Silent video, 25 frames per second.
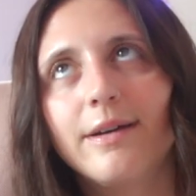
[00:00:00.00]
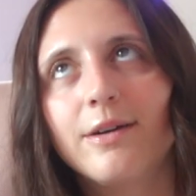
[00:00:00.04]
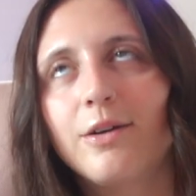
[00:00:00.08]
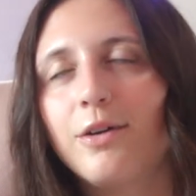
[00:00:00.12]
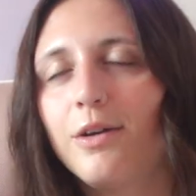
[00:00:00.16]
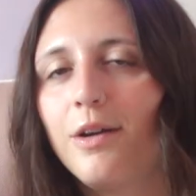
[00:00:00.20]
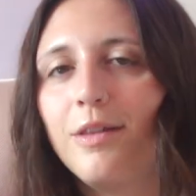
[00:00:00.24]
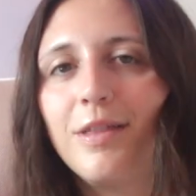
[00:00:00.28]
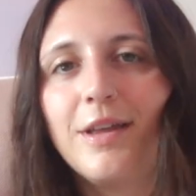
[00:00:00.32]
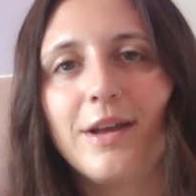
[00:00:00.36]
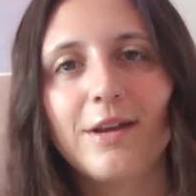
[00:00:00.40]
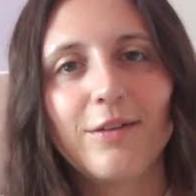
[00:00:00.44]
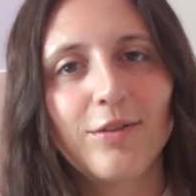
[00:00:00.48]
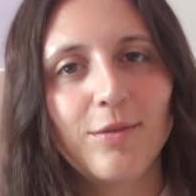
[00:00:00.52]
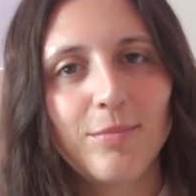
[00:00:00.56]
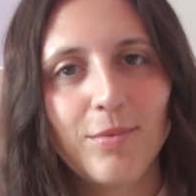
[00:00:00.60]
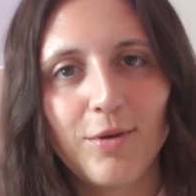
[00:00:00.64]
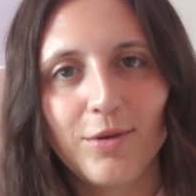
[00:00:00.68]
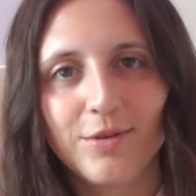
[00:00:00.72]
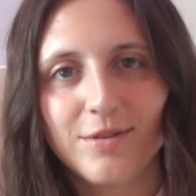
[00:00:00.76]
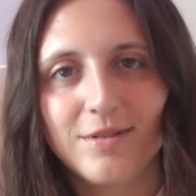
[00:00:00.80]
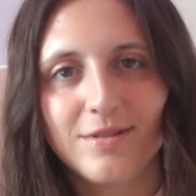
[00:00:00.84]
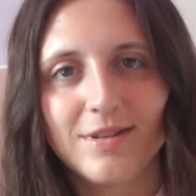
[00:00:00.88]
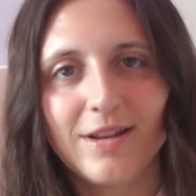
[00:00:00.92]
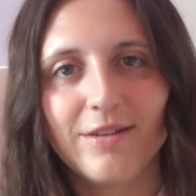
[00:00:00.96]
Gotta think of the
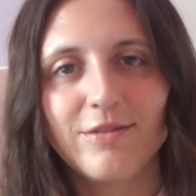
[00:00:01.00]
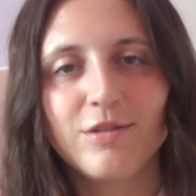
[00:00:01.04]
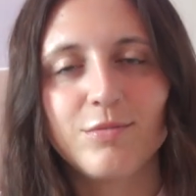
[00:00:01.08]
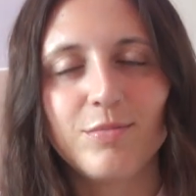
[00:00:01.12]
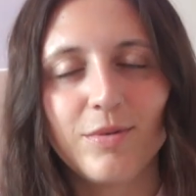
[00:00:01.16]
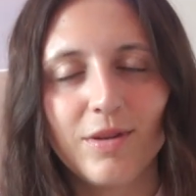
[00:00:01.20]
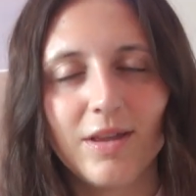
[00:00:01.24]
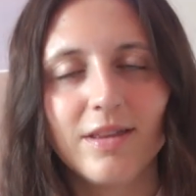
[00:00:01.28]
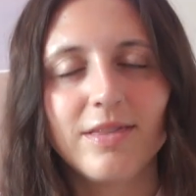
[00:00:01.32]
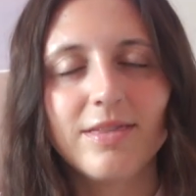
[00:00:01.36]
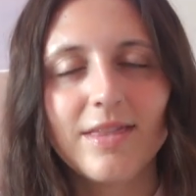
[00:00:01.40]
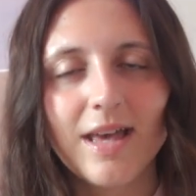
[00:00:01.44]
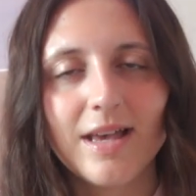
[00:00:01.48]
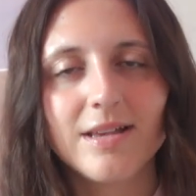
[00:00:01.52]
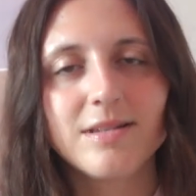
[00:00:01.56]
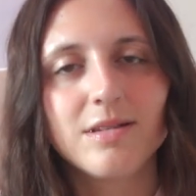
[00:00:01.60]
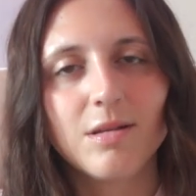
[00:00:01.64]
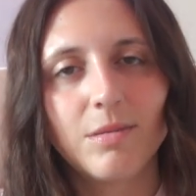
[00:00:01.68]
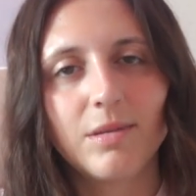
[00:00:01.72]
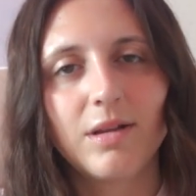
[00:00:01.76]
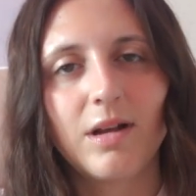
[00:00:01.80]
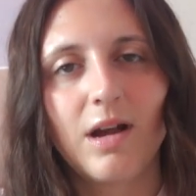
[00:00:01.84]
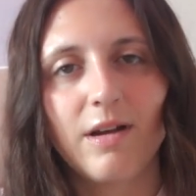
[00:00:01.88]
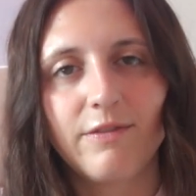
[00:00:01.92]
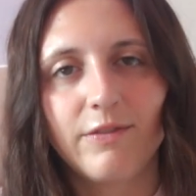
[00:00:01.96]
positives, but that's
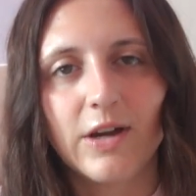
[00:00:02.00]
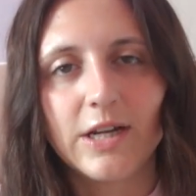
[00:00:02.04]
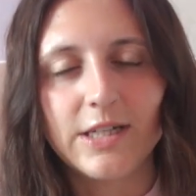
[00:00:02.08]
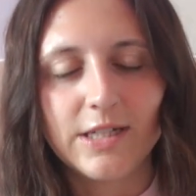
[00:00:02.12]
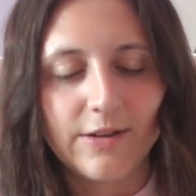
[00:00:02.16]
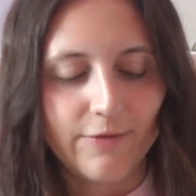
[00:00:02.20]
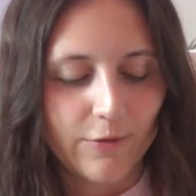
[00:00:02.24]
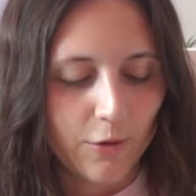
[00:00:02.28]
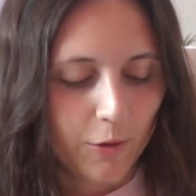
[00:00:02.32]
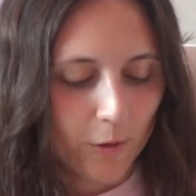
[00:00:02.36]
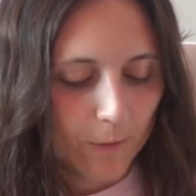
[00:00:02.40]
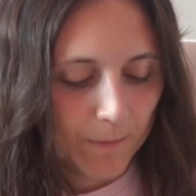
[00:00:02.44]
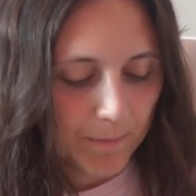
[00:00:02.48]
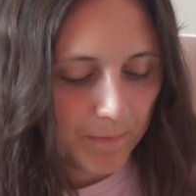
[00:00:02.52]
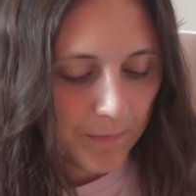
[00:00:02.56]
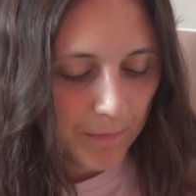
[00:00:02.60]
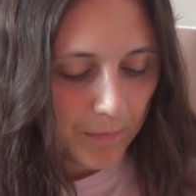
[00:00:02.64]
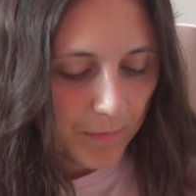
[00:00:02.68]
something I find difficult.